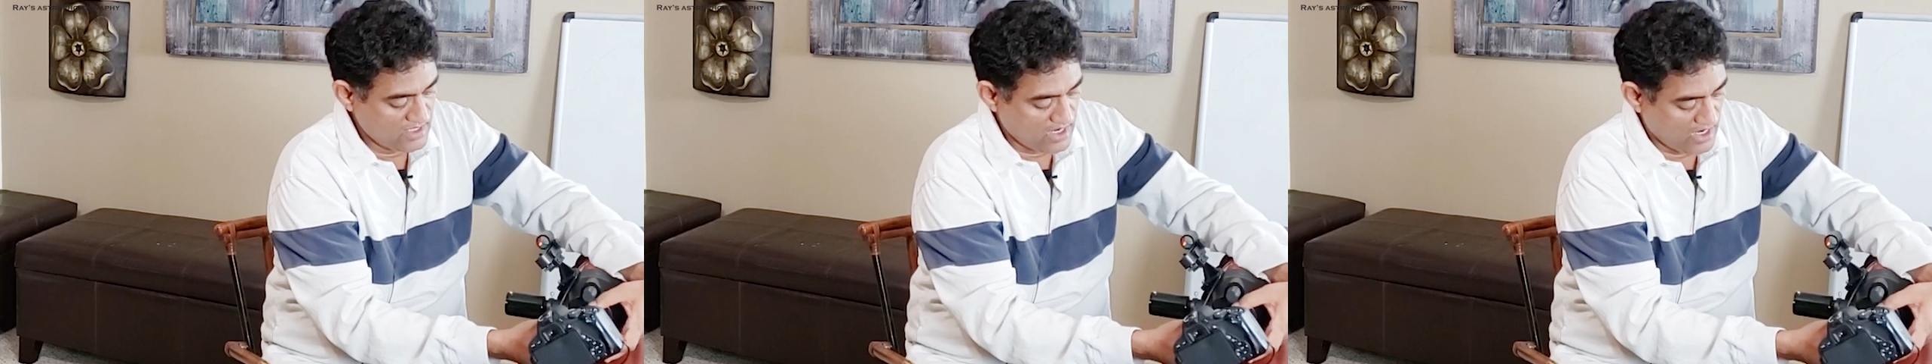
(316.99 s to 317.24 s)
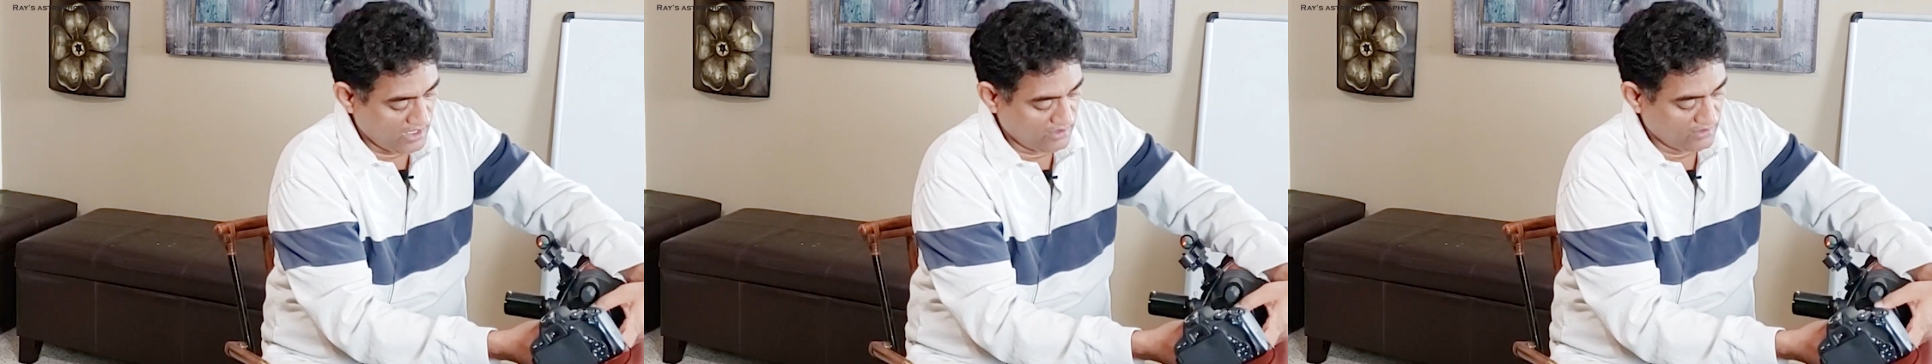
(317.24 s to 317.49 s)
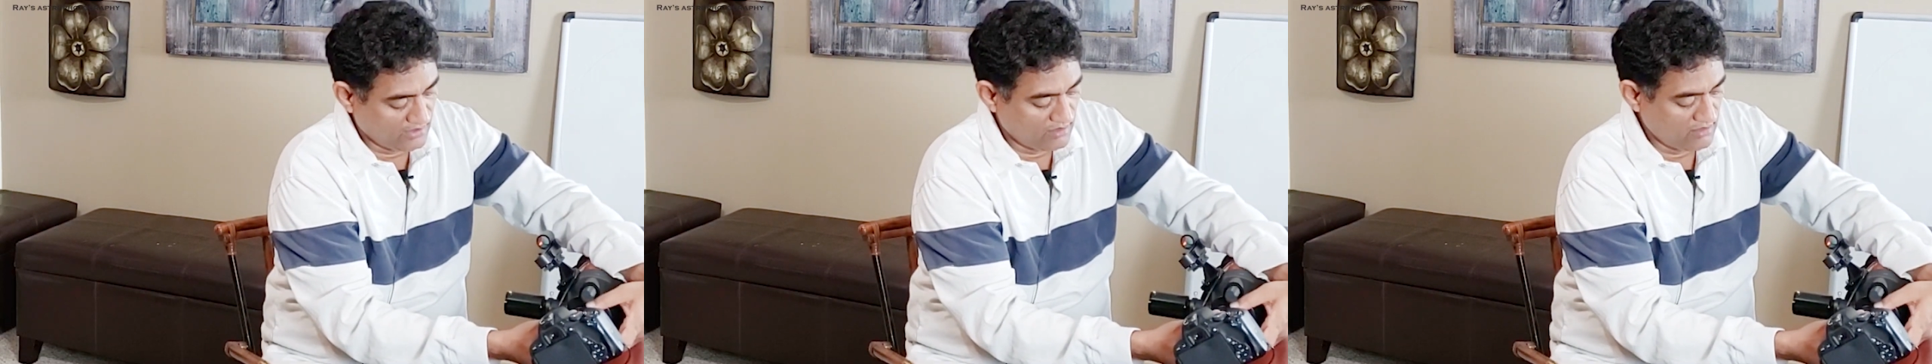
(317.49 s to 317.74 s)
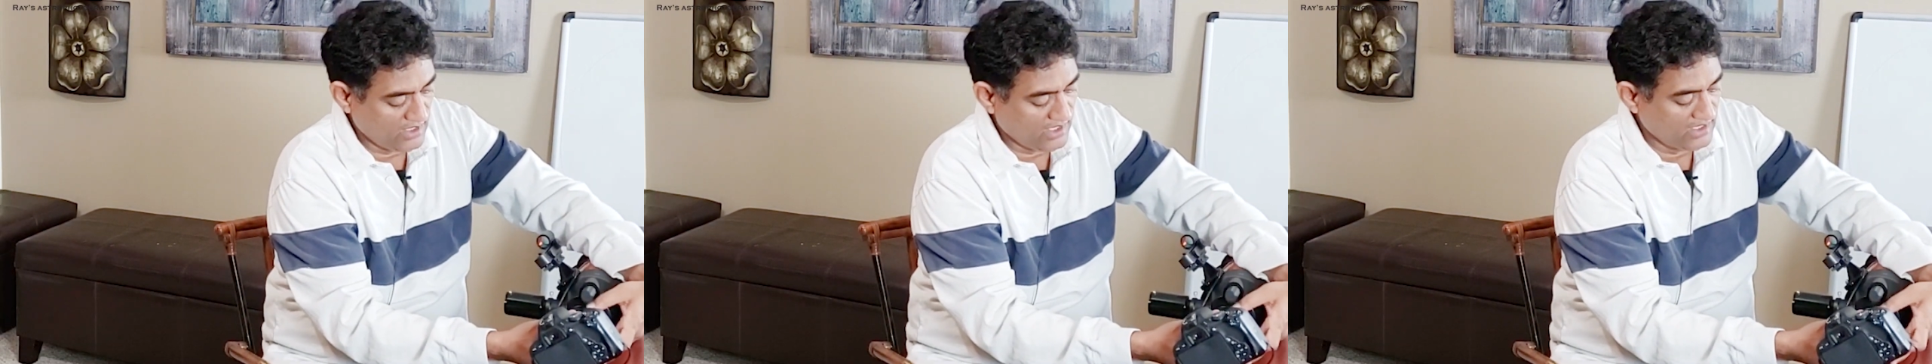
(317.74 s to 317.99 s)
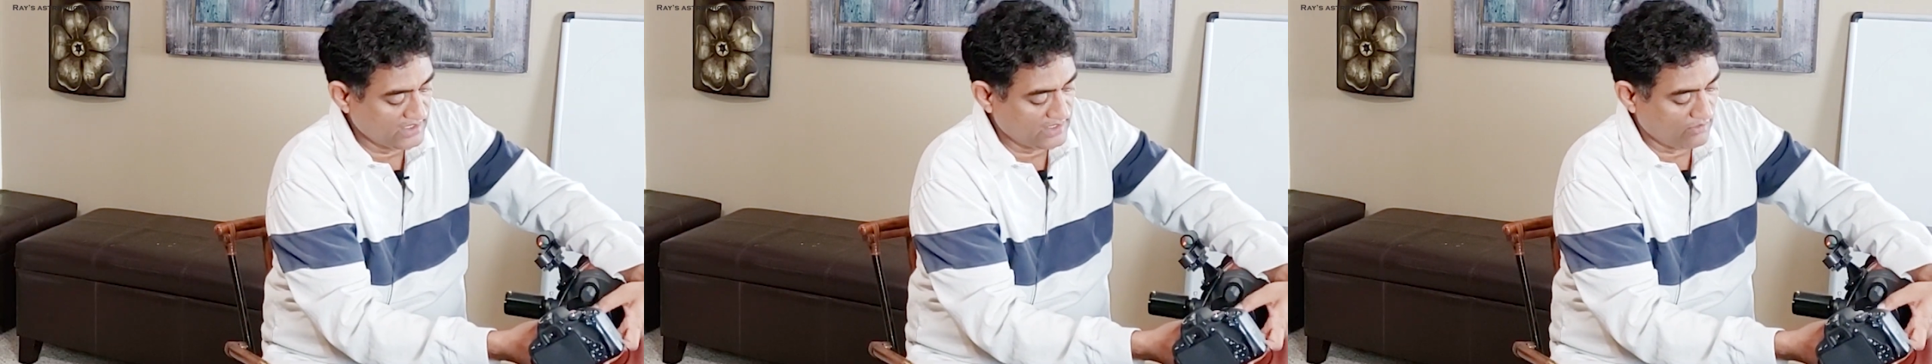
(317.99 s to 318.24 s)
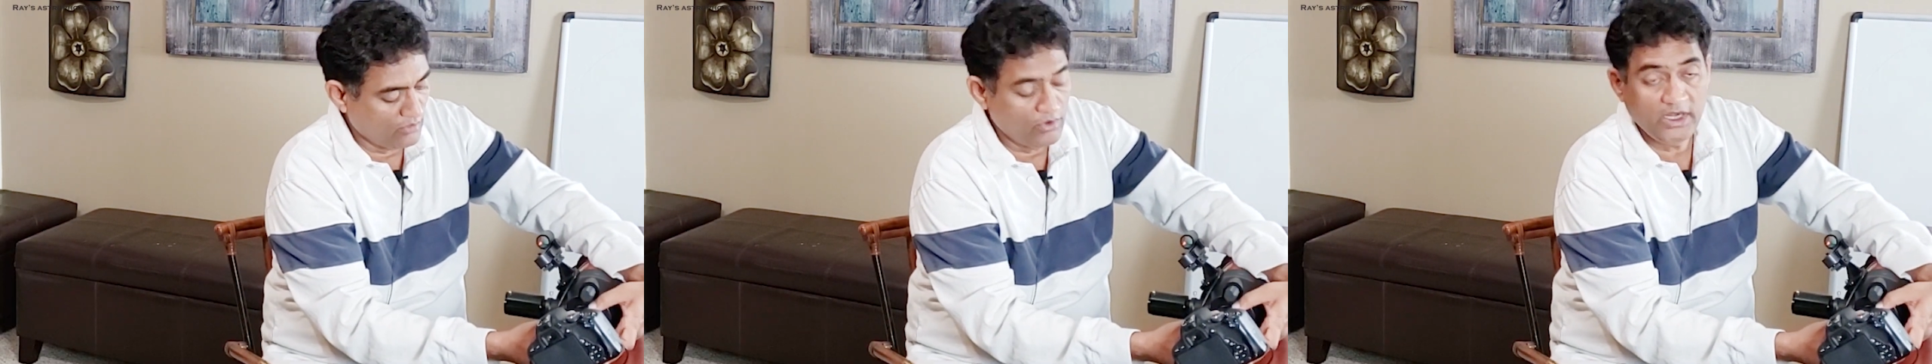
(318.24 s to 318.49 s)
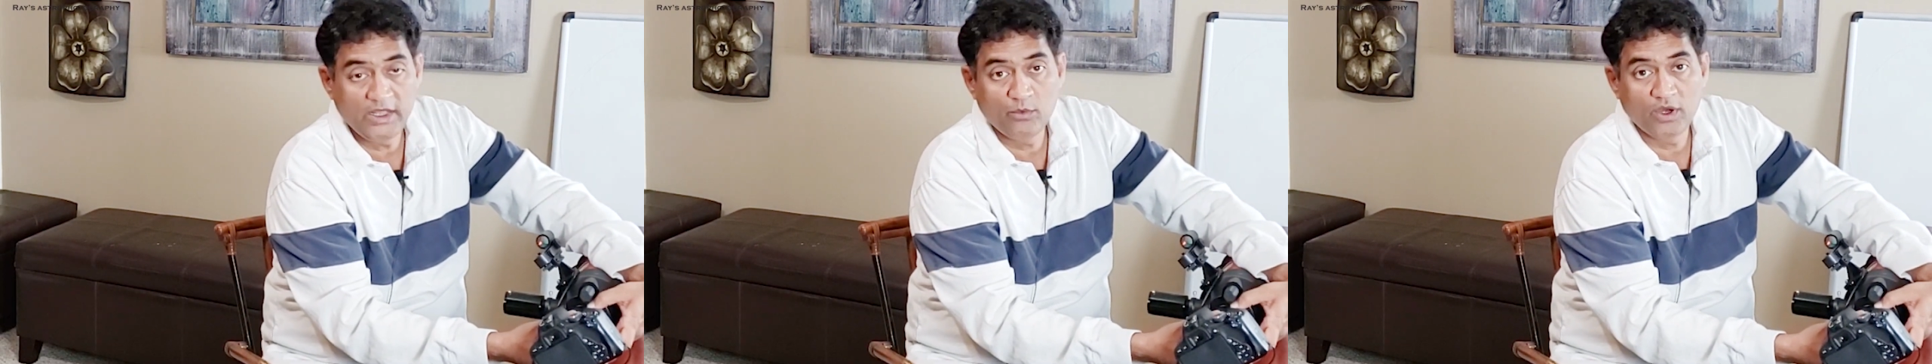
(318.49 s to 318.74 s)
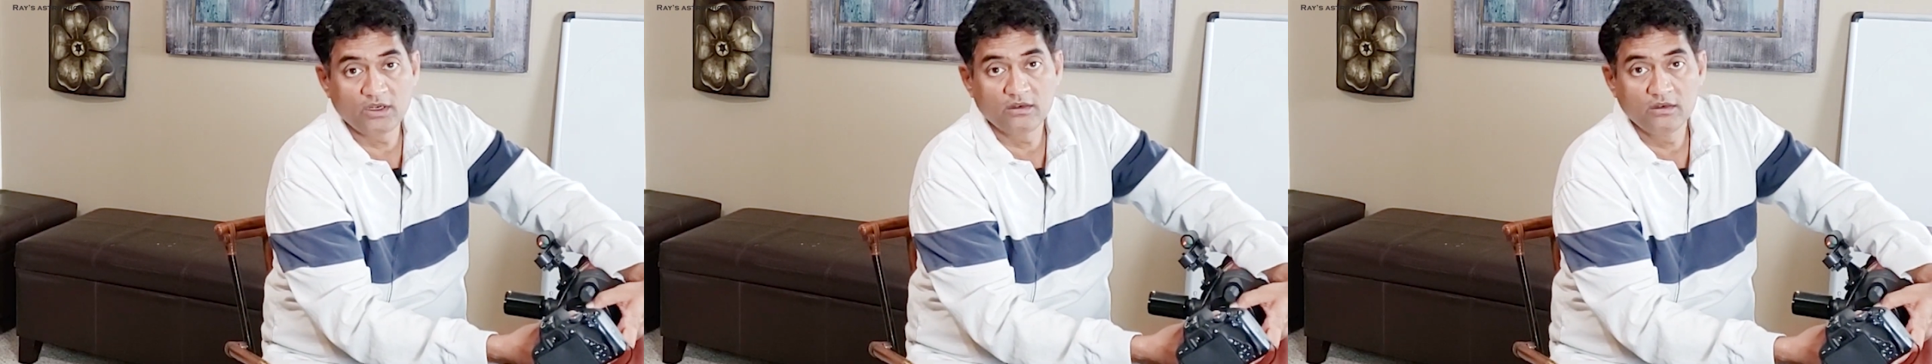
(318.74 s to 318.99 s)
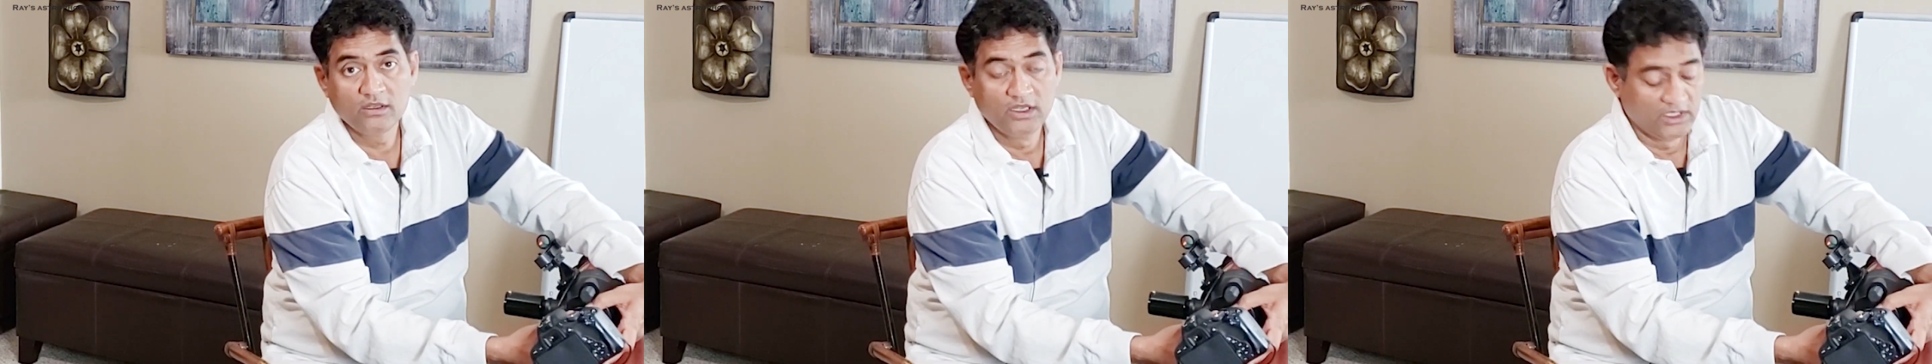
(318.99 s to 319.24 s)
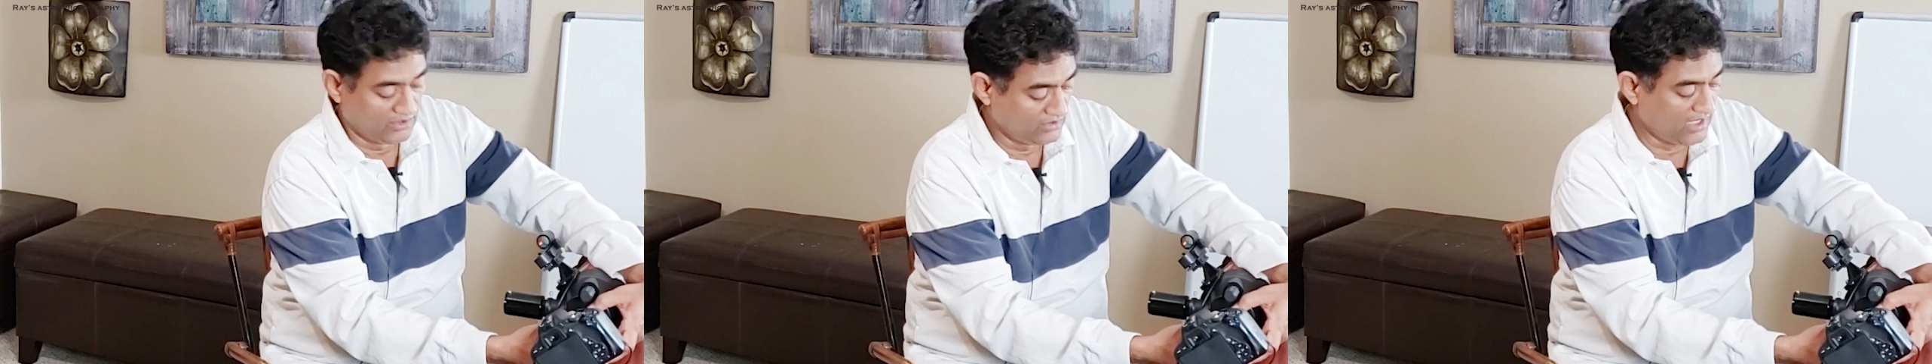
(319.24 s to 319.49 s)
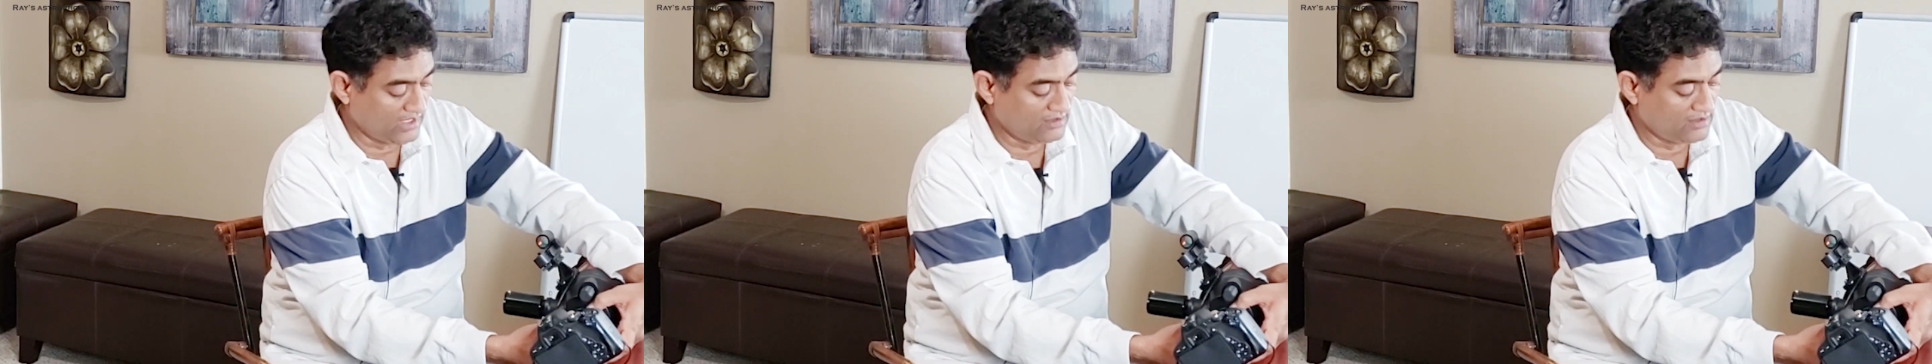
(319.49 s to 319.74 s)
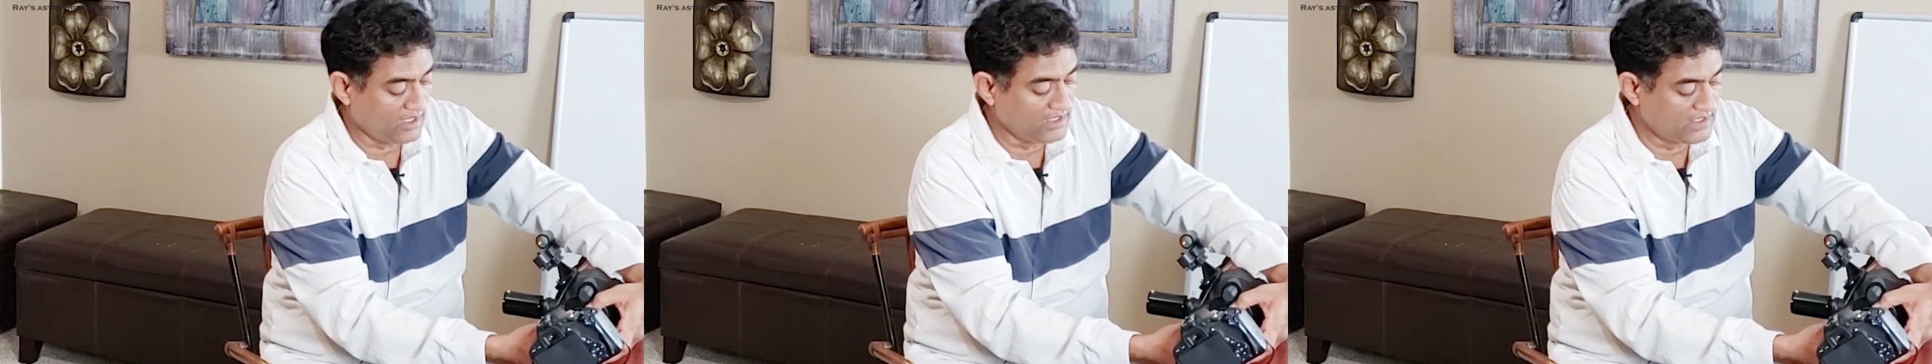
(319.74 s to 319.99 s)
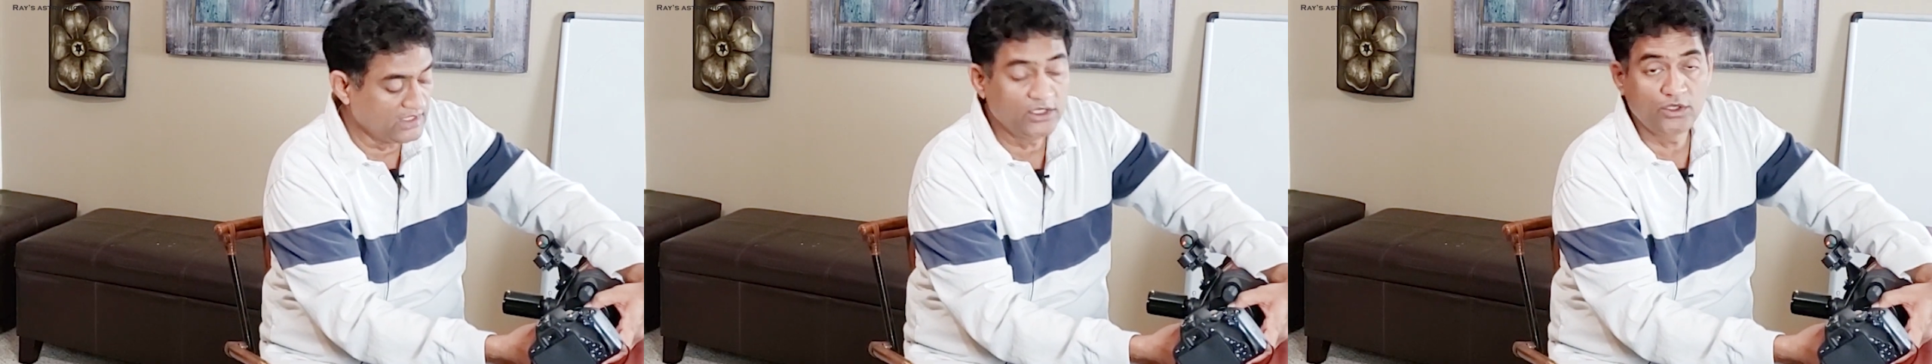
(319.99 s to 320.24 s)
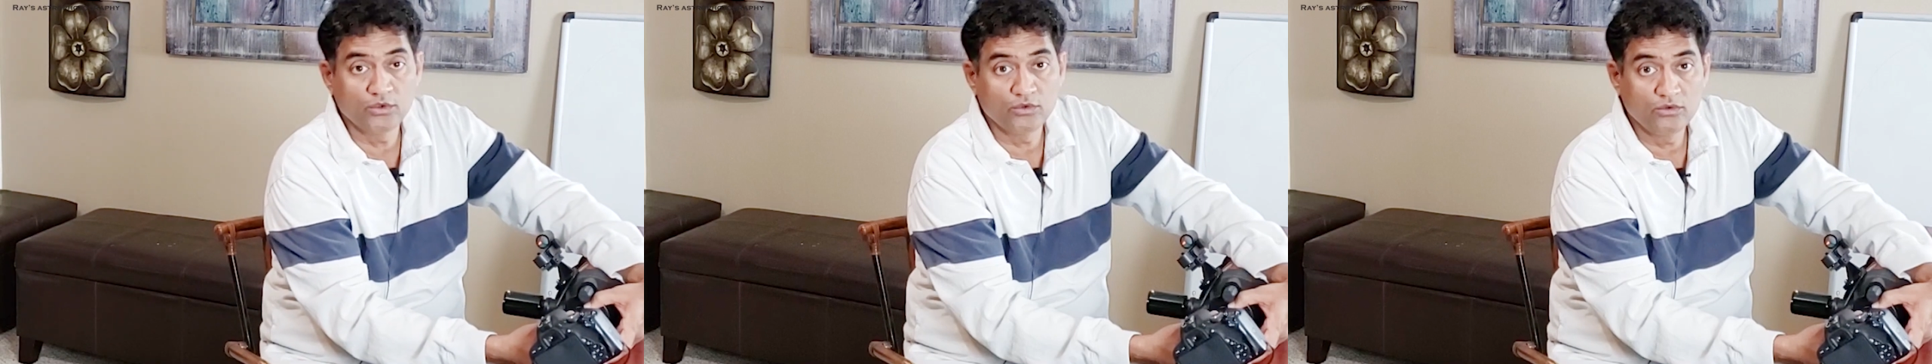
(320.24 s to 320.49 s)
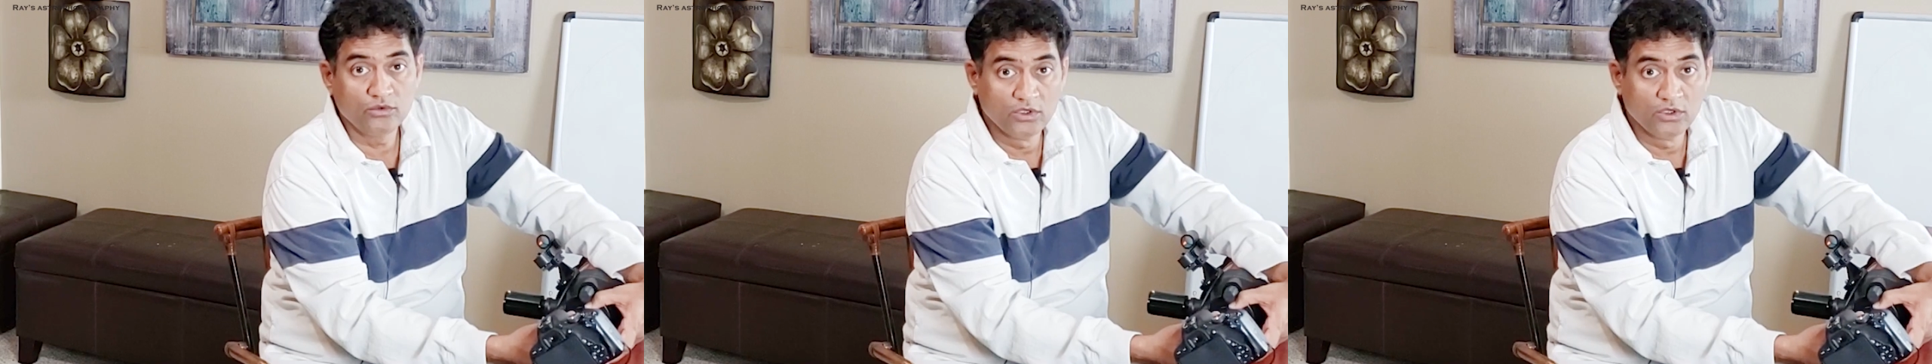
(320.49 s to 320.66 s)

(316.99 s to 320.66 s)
and the ring is the only one that threads into